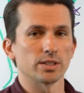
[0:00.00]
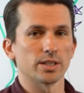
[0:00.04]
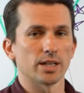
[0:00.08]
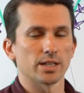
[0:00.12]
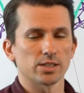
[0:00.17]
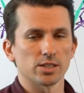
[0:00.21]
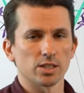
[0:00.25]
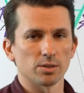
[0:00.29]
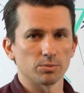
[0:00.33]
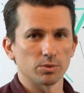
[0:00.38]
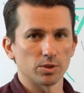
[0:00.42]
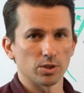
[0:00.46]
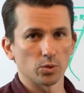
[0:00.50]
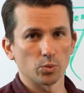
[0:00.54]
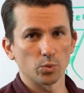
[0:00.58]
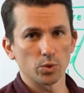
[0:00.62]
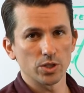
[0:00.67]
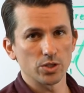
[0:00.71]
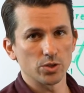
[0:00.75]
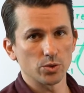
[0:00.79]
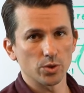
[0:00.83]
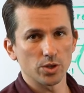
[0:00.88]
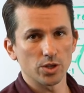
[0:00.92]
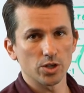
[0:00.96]
That's something that
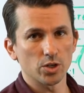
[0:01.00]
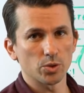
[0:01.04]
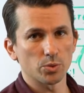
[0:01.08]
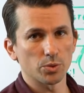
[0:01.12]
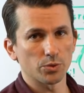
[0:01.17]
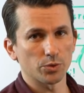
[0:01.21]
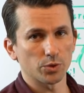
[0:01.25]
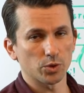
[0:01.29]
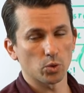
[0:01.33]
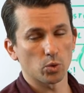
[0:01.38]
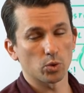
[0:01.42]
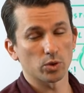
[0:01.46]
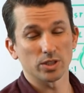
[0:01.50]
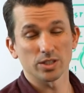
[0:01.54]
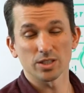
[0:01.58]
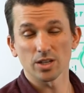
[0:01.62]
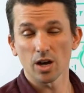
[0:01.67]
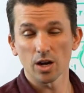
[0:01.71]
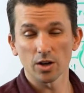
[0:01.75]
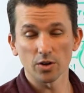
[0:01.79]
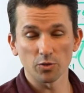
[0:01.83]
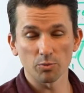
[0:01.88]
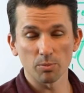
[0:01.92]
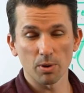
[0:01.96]
we do here. We record a
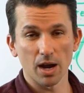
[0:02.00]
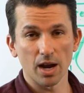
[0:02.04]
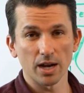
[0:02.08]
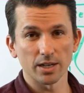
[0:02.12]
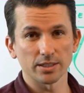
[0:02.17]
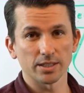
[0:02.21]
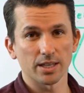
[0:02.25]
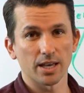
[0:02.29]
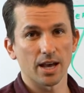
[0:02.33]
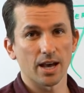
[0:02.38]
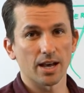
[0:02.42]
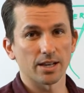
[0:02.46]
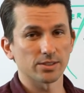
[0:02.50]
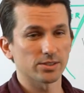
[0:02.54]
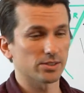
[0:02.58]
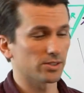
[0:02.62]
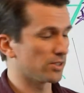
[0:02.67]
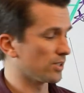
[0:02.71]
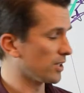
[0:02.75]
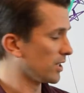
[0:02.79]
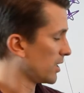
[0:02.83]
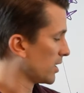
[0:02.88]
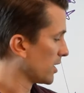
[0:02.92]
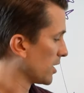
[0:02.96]
ton of
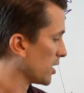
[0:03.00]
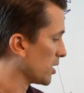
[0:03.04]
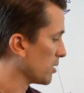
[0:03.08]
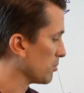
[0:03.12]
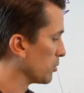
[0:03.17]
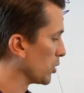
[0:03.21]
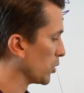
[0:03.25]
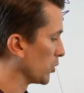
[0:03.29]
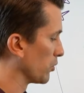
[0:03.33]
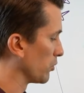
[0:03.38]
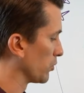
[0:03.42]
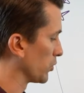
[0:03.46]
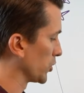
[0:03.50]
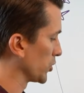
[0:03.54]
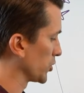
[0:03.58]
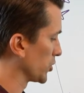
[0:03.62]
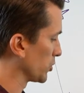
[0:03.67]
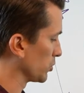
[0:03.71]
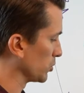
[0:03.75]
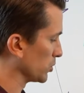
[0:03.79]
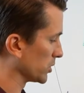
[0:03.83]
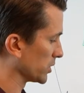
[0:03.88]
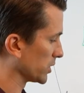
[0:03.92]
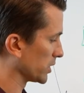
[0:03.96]
podcasts, both
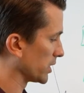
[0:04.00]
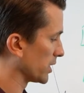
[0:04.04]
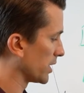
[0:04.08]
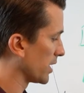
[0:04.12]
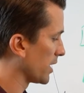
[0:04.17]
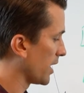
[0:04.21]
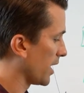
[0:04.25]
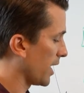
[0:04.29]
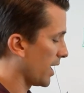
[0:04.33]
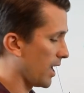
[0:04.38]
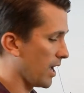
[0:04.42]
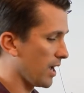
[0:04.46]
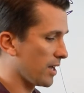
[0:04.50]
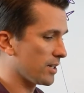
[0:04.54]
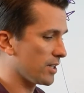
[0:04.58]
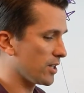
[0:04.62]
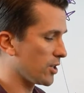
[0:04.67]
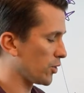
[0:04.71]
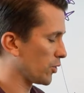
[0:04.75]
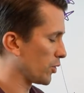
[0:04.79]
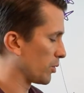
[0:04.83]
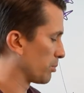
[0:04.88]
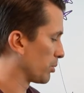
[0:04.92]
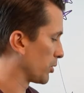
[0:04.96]
virtually and
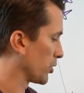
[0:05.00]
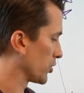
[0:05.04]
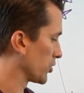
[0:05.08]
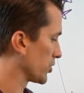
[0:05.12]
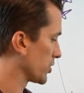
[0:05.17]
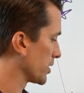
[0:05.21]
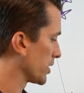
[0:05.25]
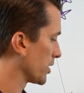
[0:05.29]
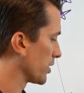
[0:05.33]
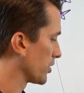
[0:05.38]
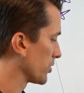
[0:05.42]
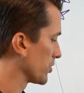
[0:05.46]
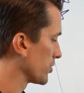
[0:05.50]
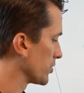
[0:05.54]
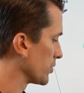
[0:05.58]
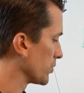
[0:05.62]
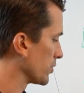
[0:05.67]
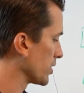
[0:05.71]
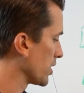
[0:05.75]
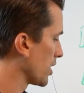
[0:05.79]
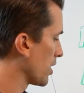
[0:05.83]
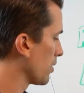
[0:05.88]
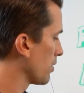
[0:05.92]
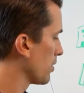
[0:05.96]
here in person in our
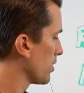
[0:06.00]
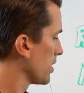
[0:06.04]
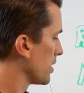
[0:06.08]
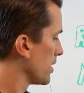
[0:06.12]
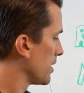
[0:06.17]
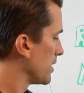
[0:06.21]
studio.